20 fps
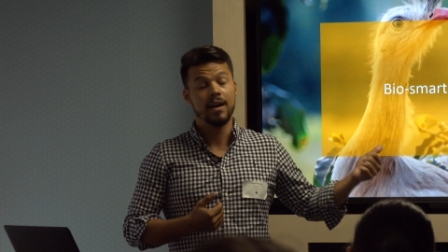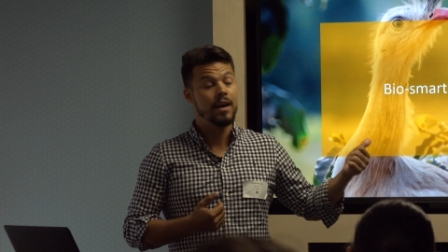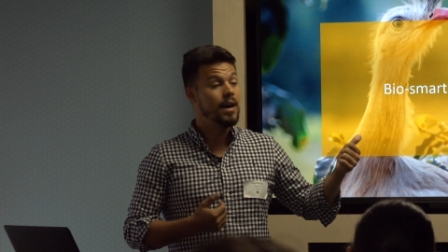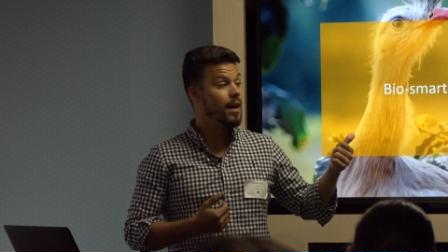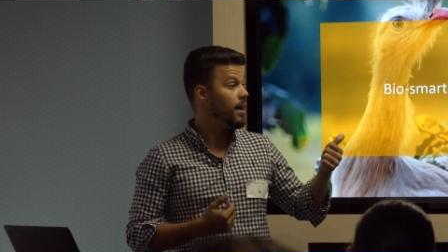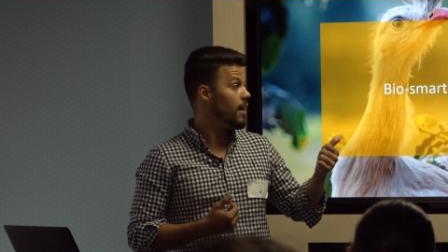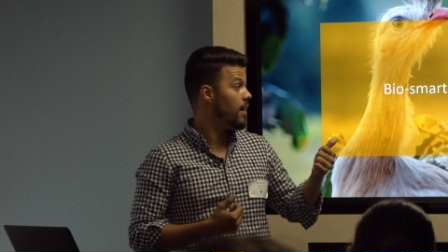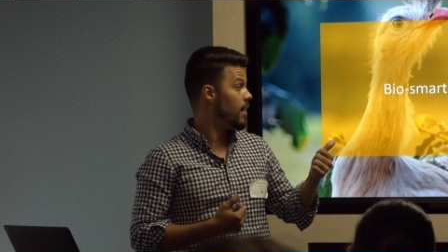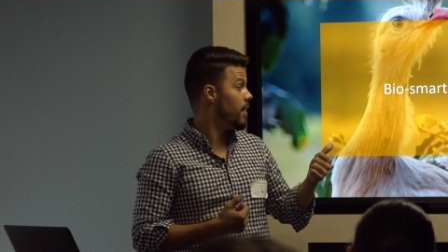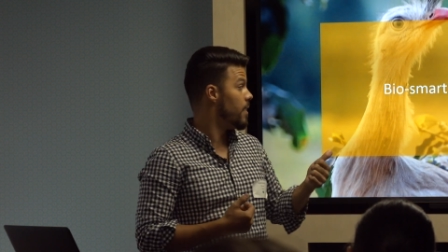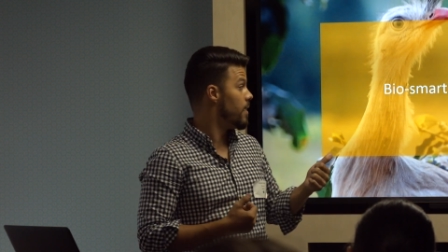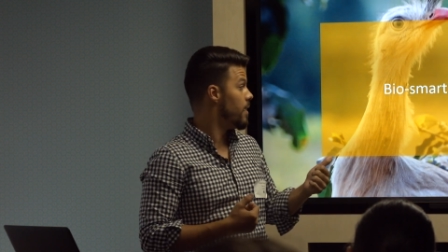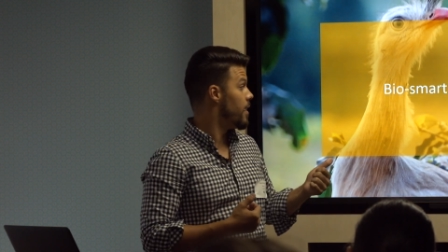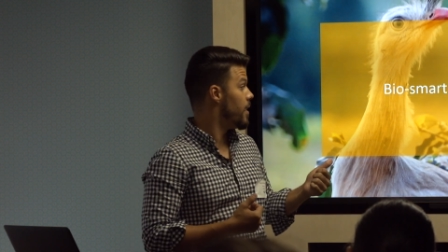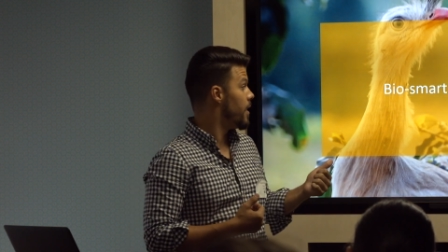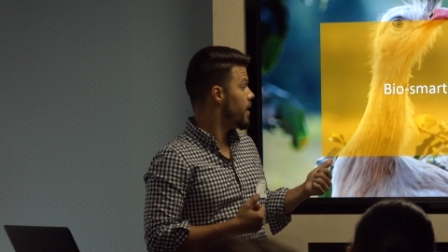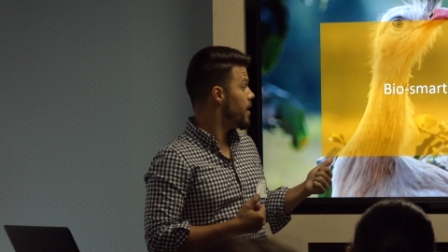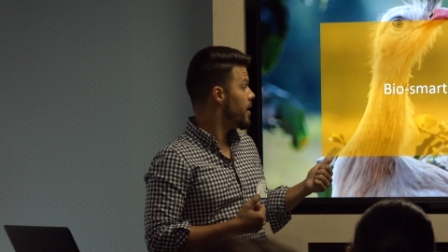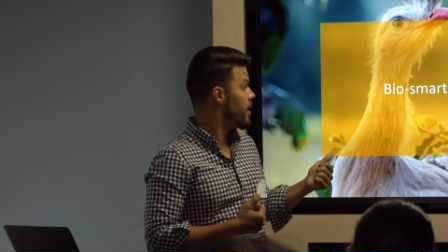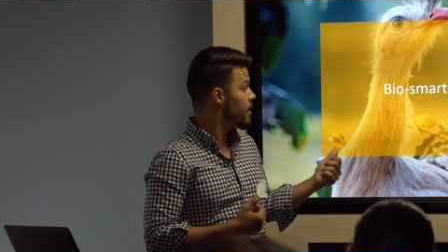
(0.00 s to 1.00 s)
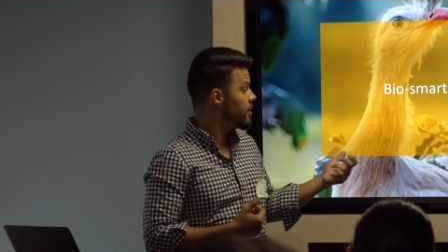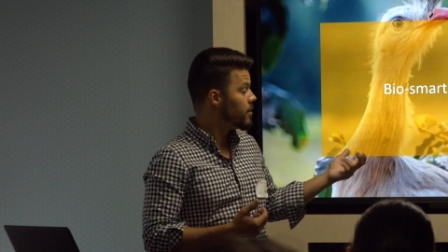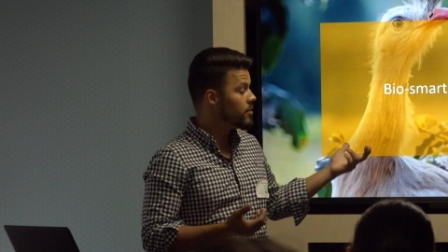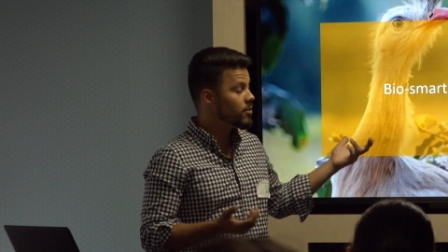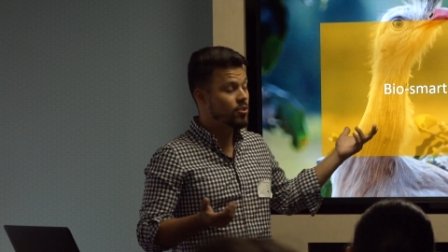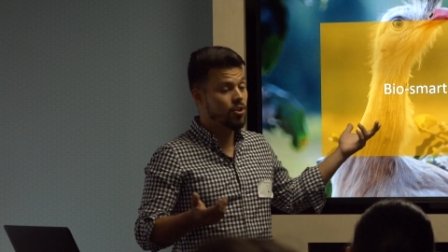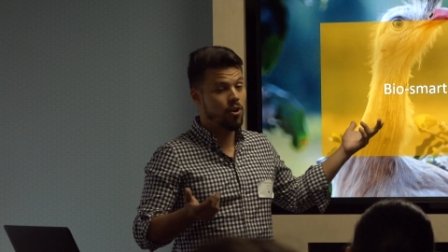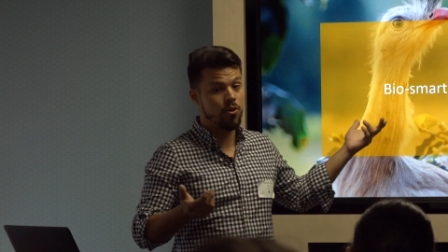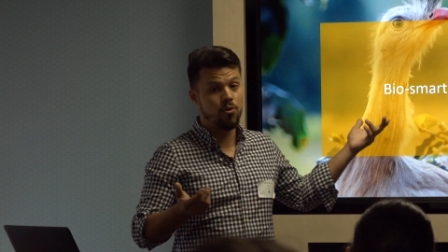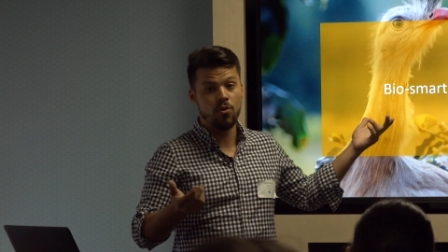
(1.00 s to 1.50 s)
Uh,
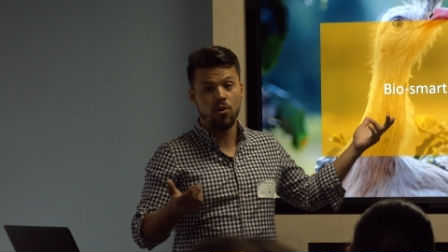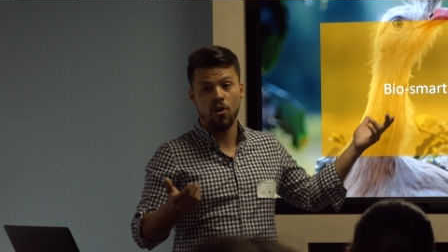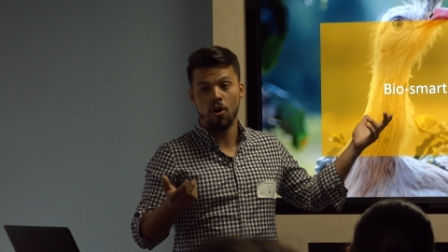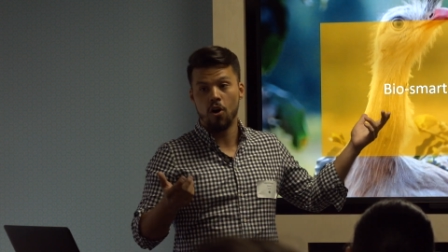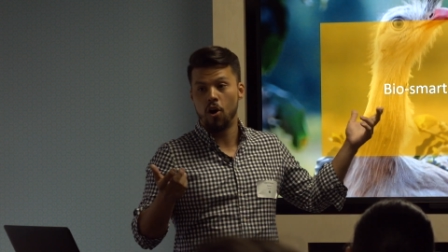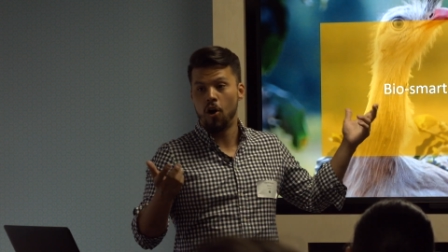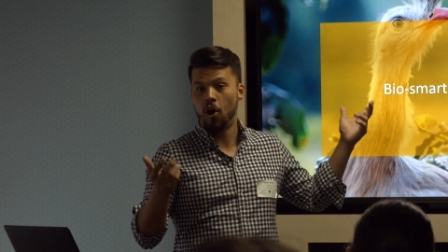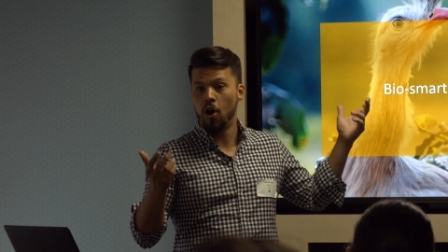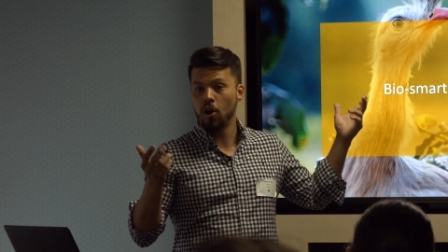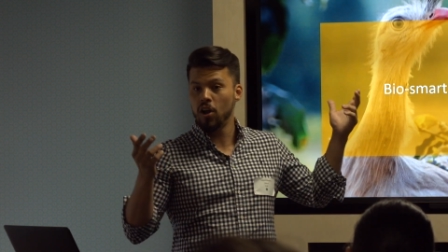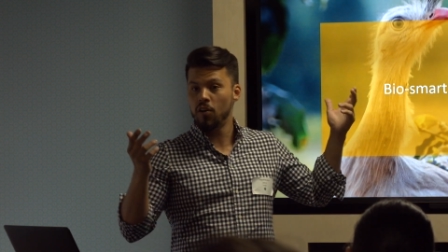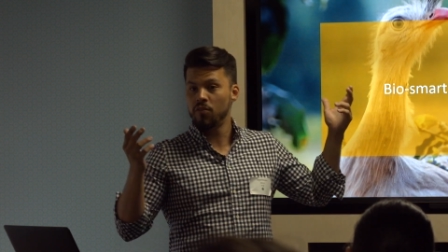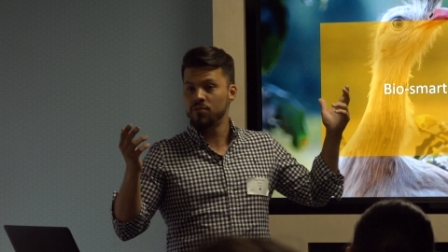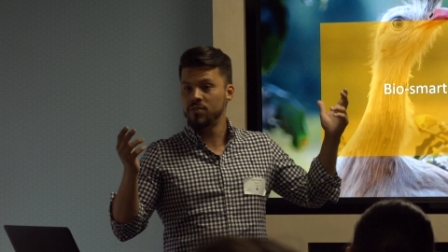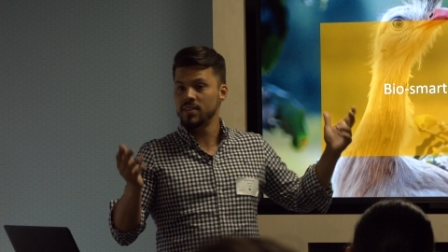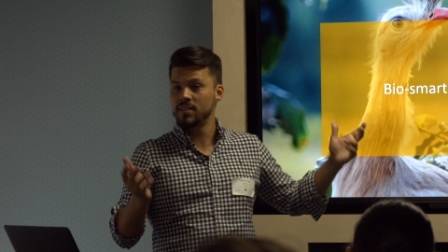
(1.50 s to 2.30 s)
so all of